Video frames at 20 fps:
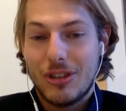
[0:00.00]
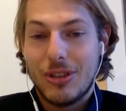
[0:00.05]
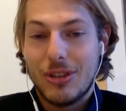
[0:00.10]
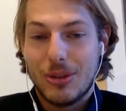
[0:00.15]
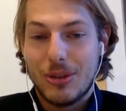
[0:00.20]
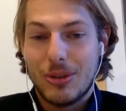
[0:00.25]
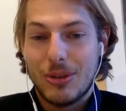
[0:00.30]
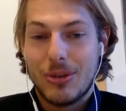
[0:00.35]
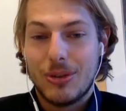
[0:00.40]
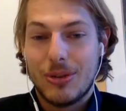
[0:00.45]

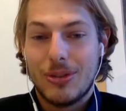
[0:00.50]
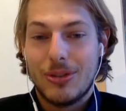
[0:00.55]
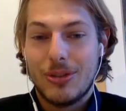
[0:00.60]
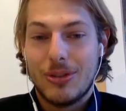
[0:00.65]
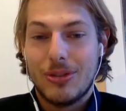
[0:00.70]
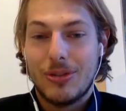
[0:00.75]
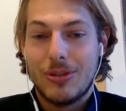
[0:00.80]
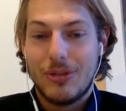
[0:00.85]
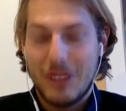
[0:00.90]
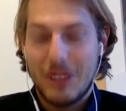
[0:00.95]
you'll
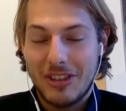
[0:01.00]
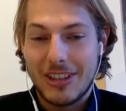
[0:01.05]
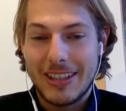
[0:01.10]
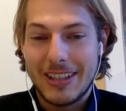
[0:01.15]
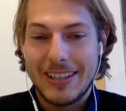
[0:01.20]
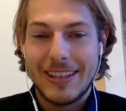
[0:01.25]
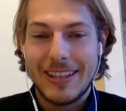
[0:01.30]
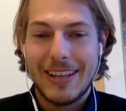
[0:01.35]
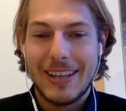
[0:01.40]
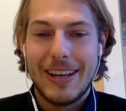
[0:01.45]

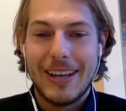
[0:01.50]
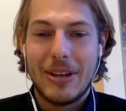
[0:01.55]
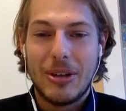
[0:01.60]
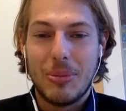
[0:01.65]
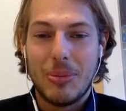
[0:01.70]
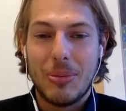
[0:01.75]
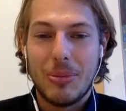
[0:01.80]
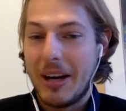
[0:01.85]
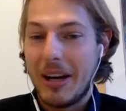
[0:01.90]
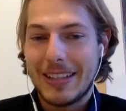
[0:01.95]
visit,
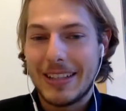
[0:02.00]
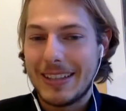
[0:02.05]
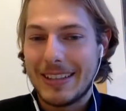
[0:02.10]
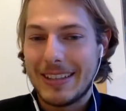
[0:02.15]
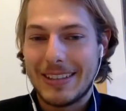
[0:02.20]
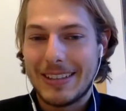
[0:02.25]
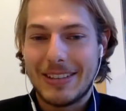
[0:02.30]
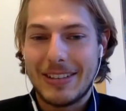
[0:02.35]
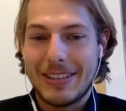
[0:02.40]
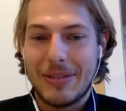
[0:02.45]
you might get
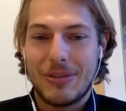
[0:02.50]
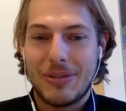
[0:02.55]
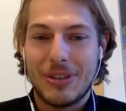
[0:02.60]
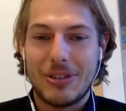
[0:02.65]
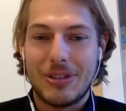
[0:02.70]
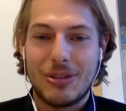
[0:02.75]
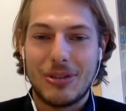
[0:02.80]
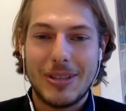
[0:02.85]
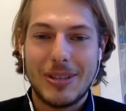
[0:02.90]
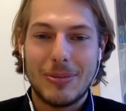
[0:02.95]
a
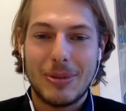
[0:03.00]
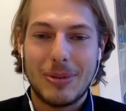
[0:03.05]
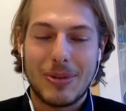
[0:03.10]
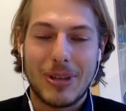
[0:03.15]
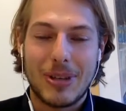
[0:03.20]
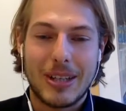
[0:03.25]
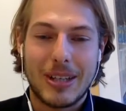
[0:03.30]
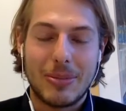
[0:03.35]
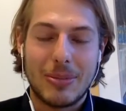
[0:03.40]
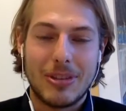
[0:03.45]
different treatment
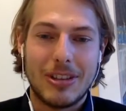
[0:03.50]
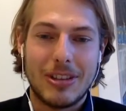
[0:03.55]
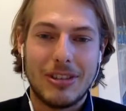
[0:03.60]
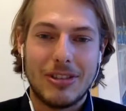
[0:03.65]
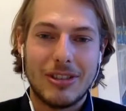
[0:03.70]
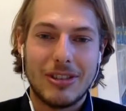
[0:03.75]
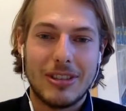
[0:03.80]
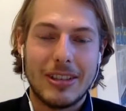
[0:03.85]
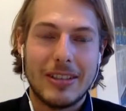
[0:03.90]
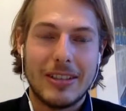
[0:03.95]

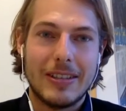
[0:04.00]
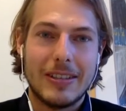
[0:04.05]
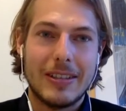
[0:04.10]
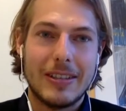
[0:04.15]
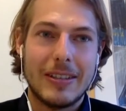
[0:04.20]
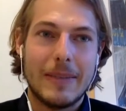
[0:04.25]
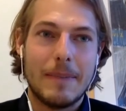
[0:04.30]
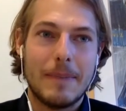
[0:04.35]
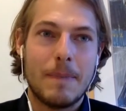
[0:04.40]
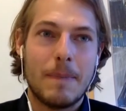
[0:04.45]
recommendation.
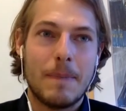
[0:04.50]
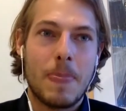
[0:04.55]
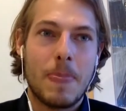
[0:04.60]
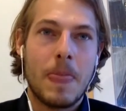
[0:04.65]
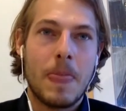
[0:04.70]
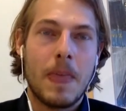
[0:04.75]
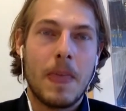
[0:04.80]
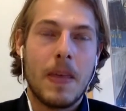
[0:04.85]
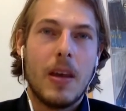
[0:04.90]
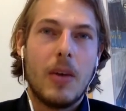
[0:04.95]
And
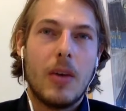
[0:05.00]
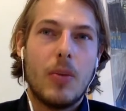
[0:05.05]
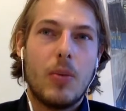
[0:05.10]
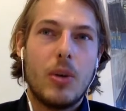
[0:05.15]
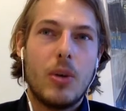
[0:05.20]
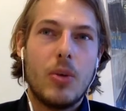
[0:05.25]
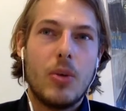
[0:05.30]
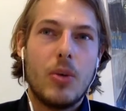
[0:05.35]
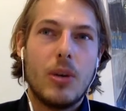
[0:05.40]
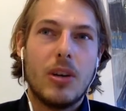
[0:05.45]

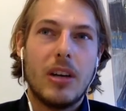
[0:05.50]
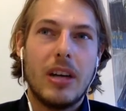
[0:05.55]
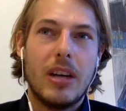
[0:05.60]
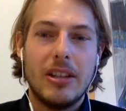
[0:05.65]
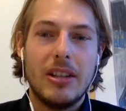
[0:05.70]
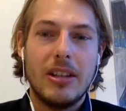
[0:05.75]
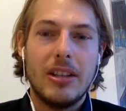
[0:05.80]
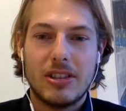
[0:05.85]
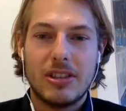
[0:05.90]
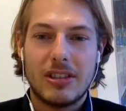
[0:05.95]
we are
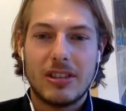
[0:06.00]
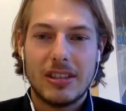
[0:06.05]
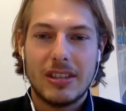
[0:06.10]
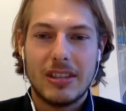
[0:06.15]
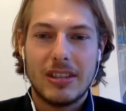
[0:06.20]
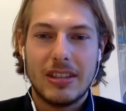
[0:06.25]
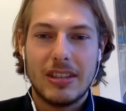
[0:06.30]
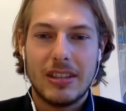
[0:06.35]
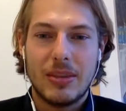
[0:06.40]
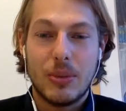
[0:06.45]

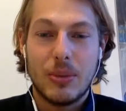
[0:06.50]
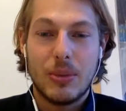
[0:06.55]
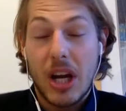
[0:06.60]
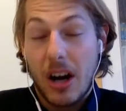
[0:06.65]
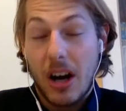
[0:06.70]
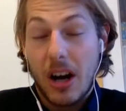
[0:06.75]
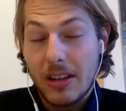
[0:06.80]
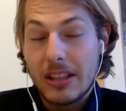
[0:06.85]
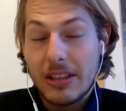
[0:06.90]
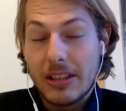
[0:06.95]
interested
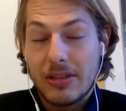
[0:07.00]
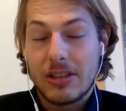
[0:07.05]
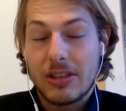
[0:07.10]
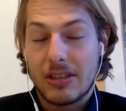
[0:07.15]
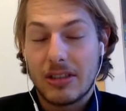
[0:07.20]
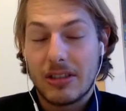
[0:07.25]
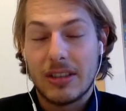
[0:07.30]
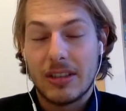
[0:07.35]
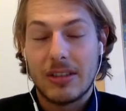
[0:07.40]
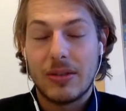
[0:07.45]

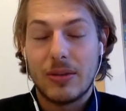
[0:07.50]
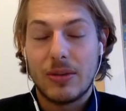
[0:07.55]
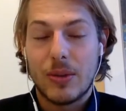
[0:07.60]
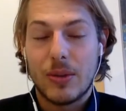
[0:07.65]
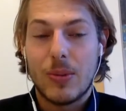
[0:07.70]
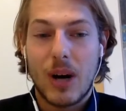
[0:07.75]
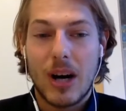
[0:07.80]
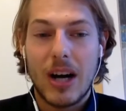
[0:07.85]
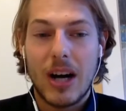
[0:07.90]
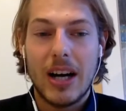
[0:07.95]

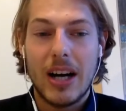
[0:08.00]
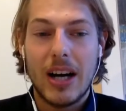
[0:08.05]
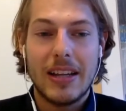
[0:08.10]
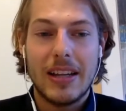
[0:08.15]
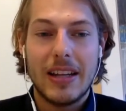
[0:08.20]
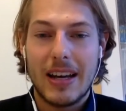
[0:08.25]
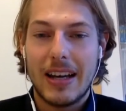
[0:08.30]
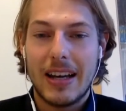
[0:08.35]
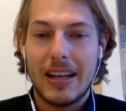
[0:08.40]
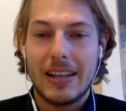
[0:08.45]

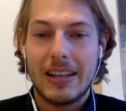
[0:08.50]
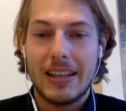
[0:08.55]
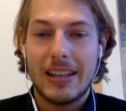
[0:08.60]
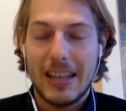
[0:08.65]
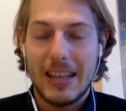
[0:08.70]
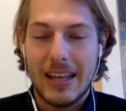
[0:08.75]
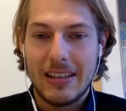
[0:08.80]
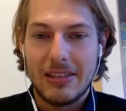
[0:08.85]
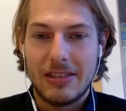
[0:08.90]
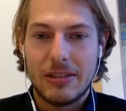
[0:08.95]
why that
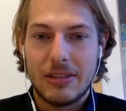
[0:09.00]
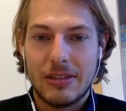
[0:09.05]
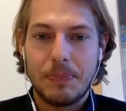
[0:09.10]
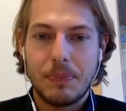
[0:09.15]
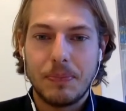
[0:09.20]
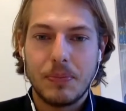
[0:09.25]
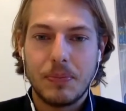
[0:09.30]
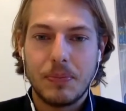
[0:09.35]
is.